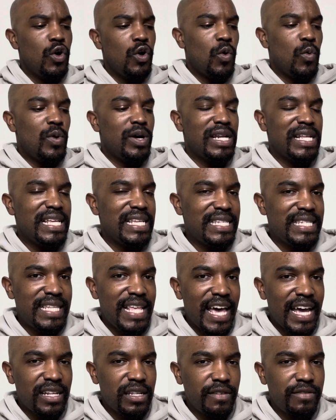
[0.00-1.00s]
What
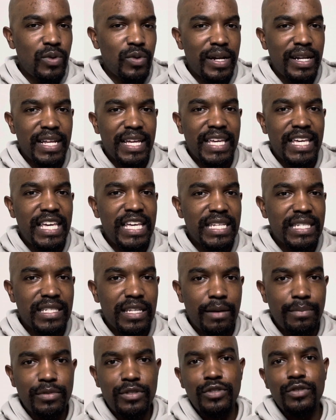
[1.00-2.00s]
executives do I need to kiss
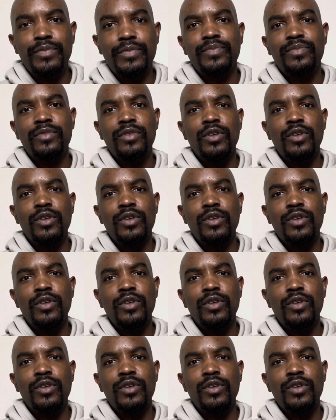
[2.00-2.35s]
up to?